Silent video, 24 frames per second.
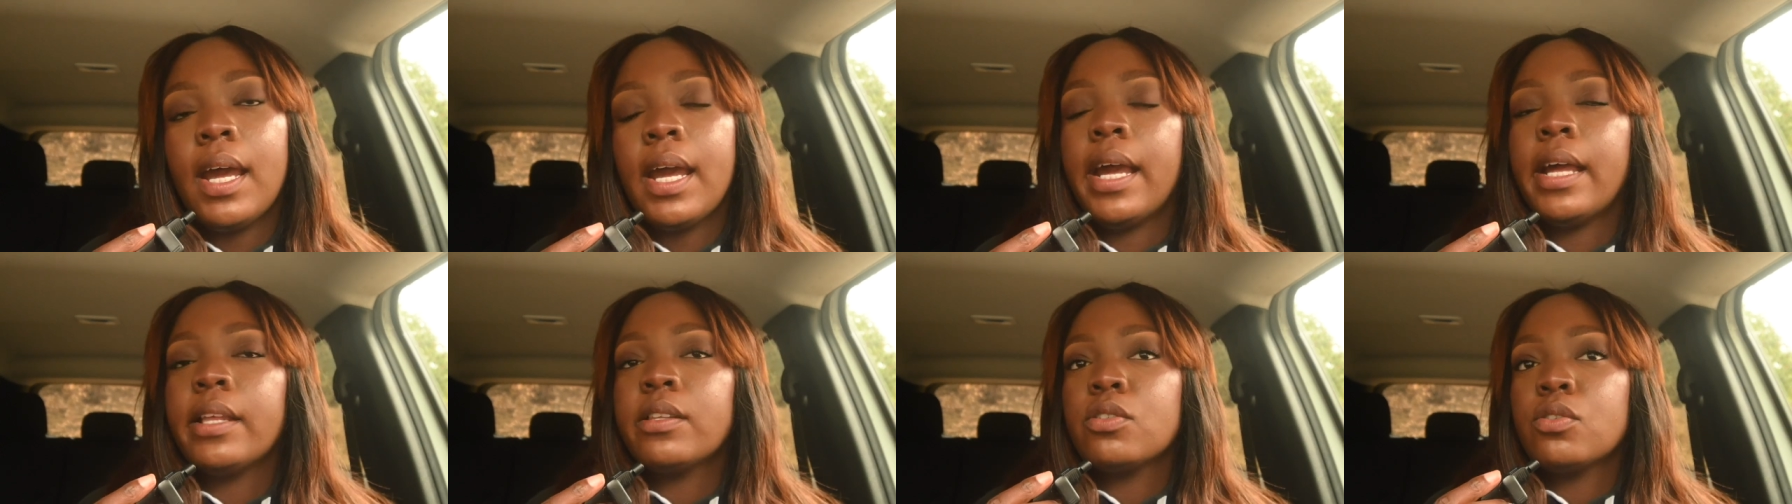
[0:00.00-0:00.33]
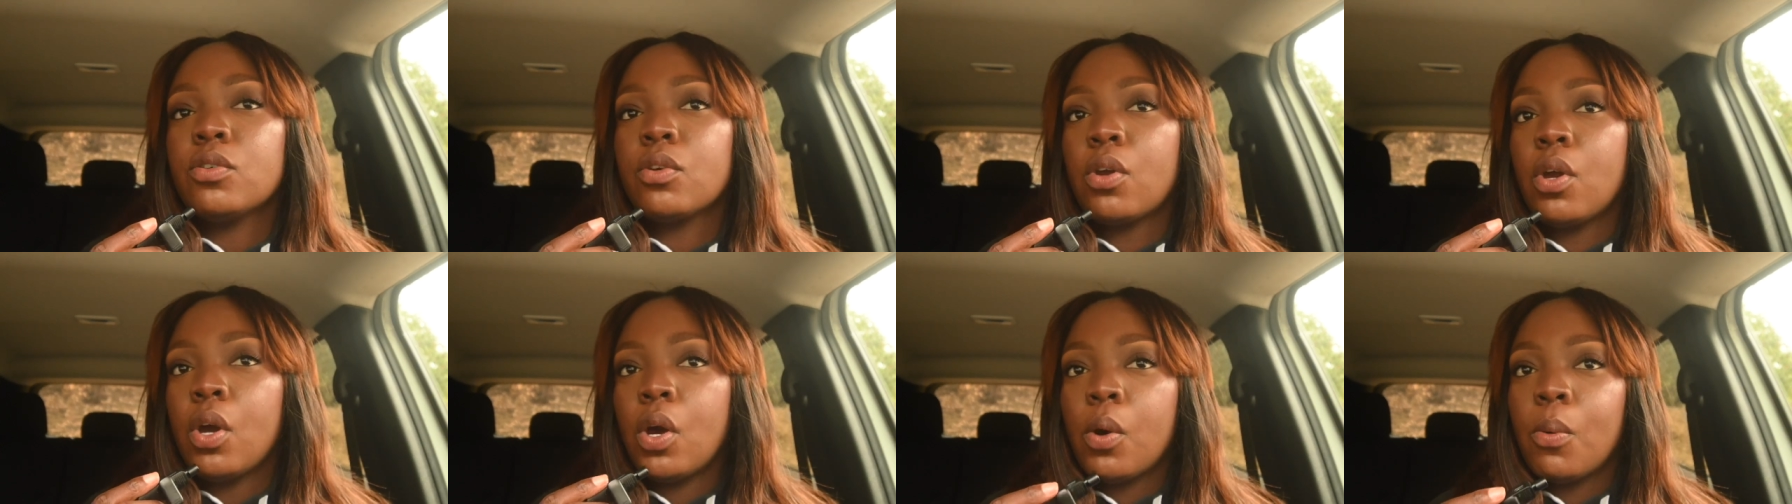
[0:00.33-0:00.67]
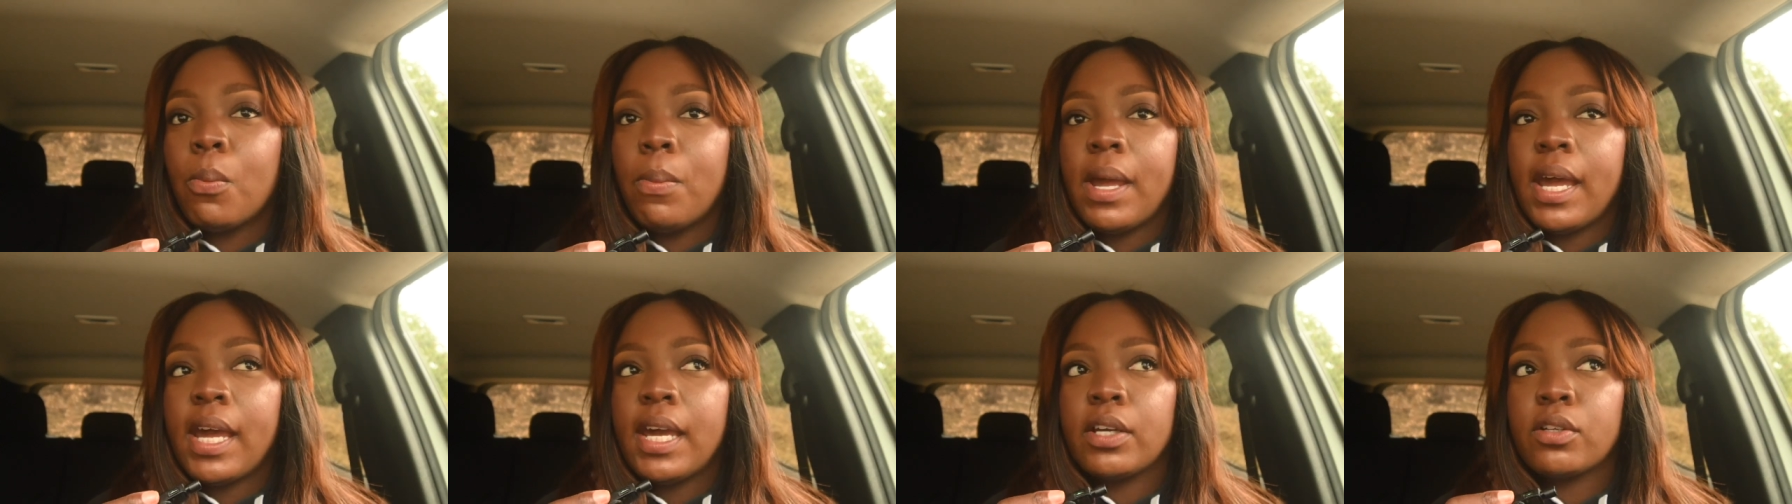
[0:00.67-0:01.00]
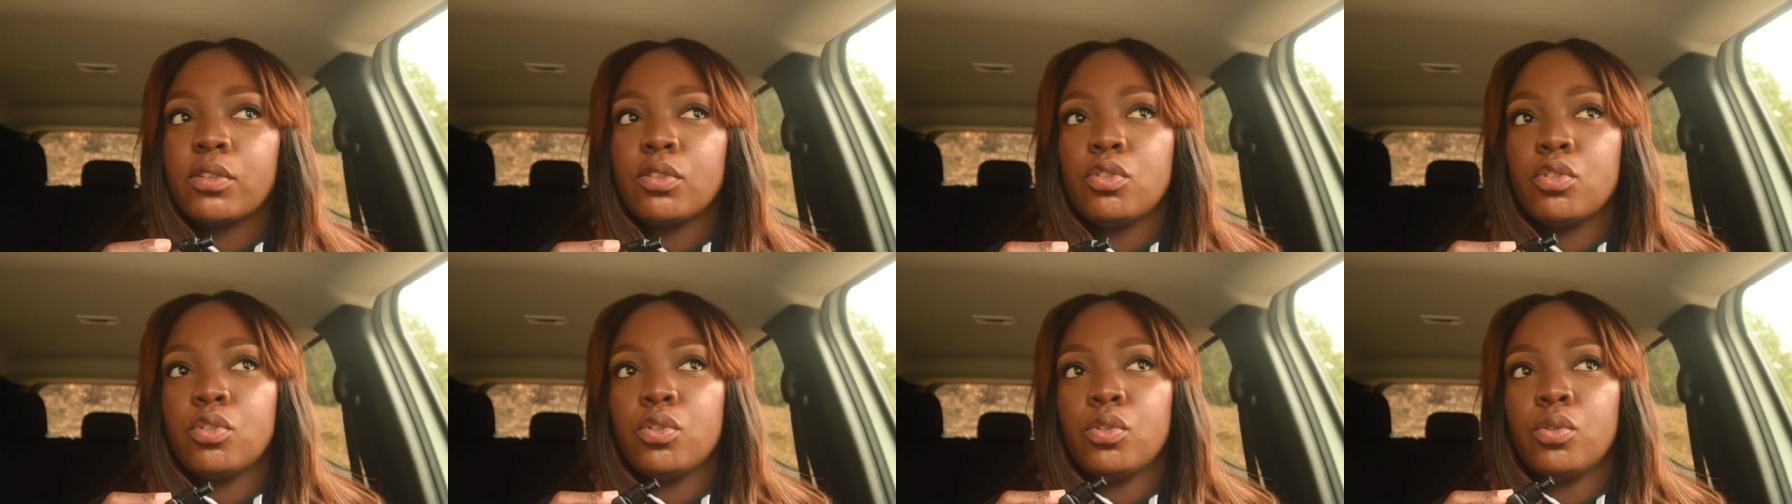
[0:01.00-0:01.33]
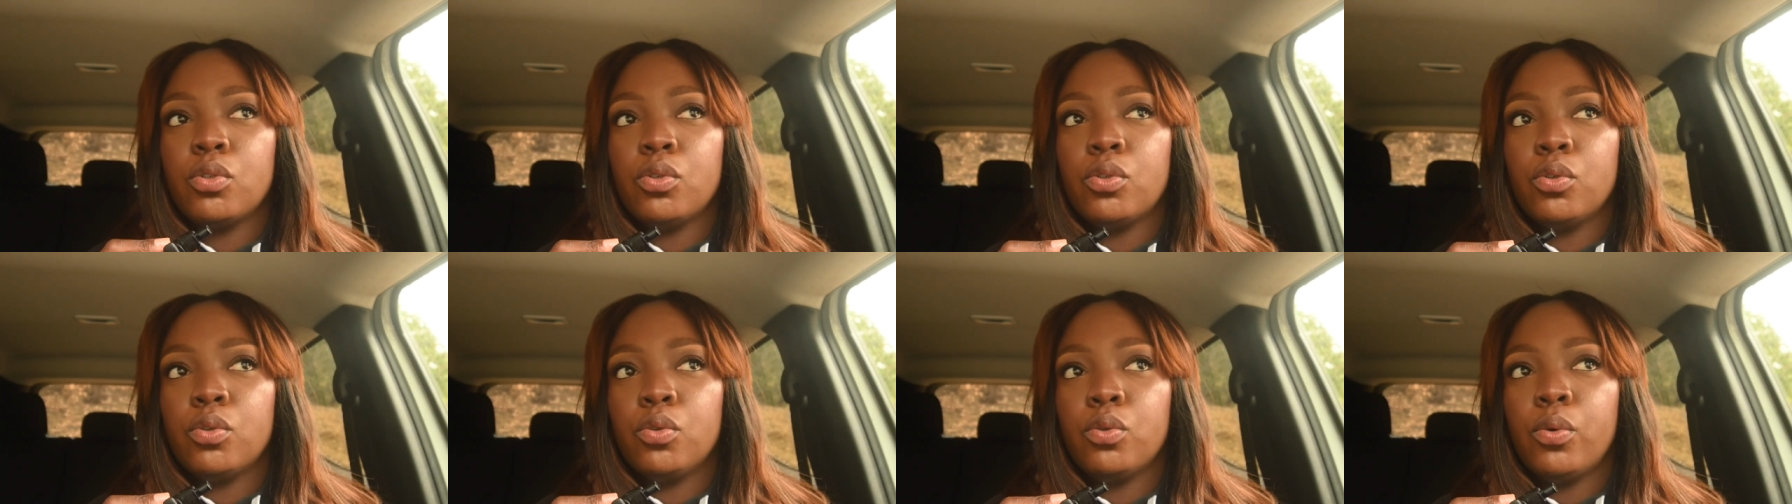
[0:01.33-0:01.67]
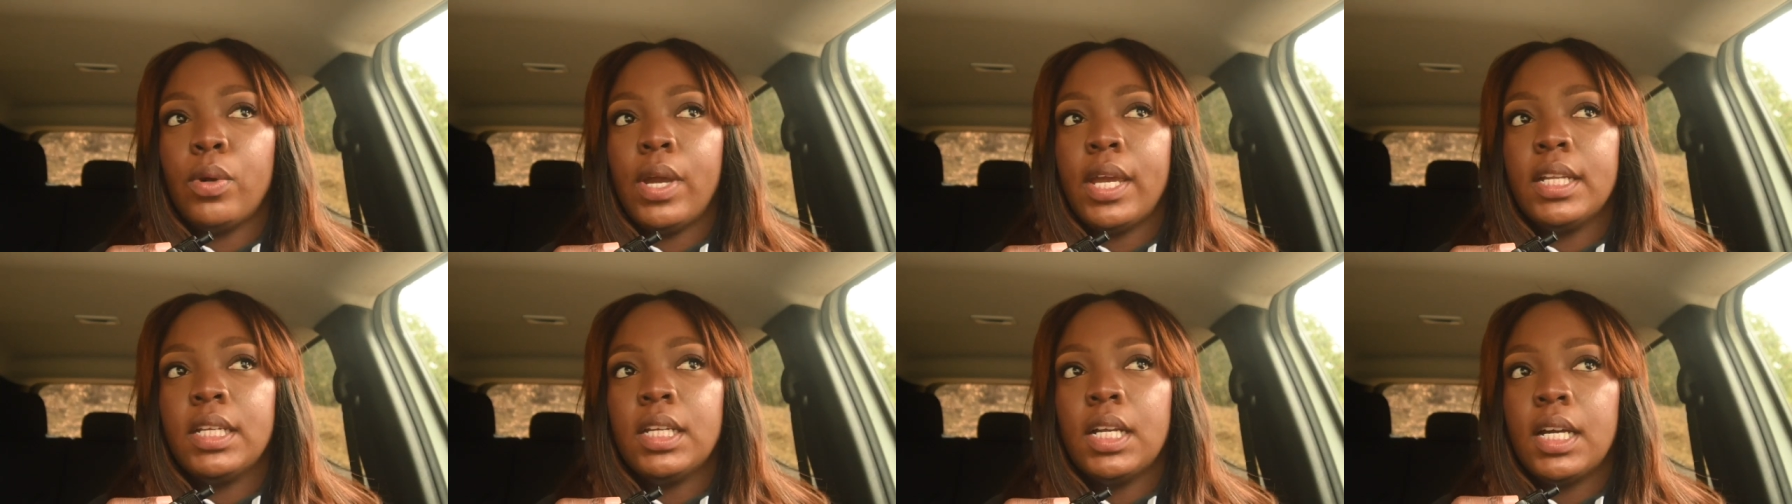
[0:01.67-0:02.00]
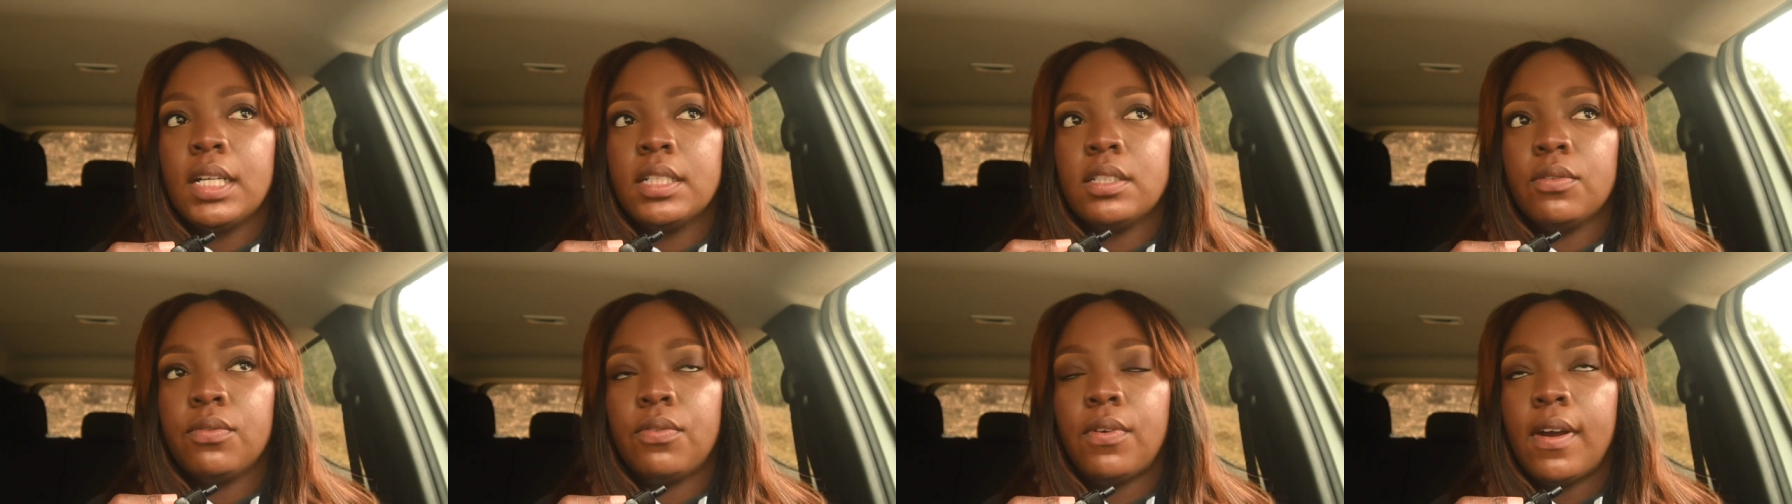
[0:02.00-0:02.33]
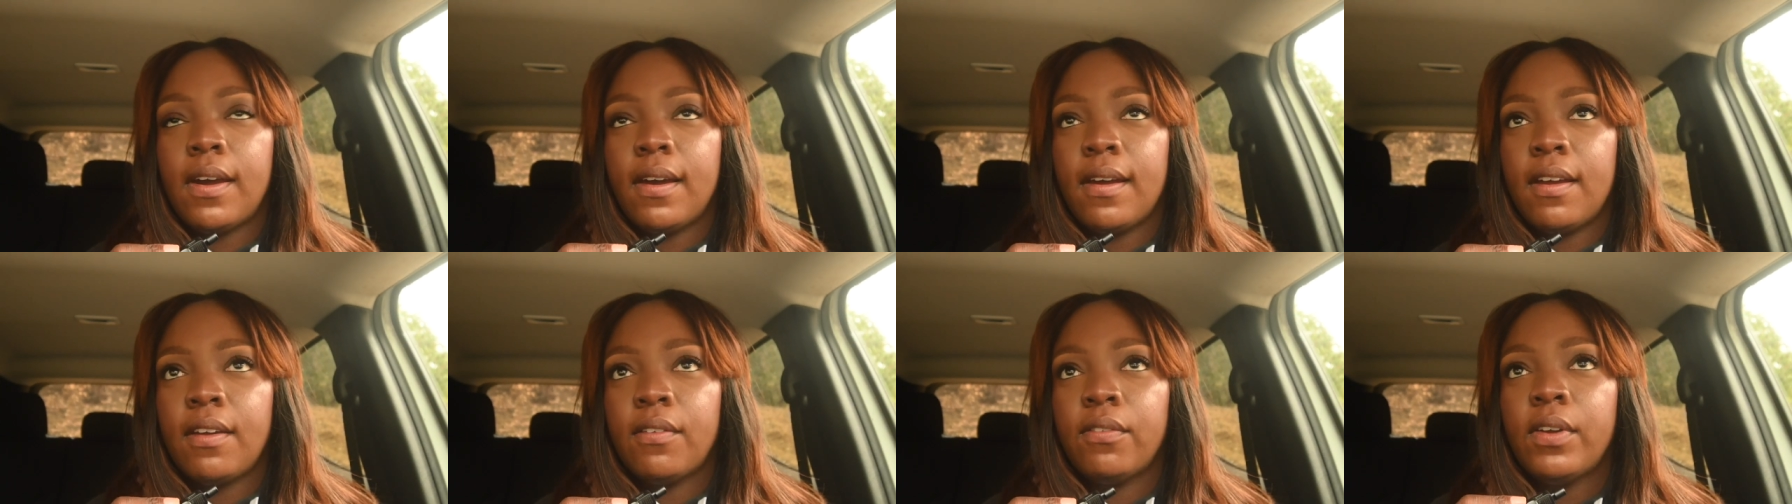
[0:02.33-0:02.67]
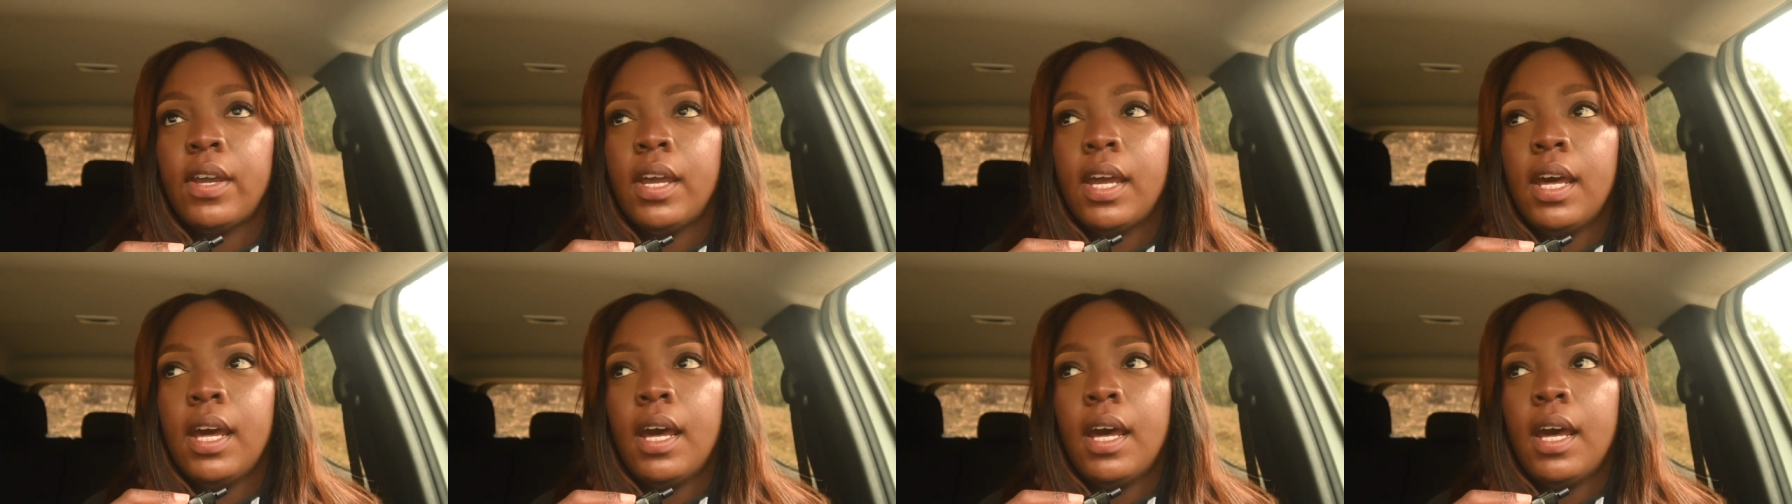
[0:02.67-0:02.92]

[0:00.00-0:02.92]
I had to go back to a 9 to 5.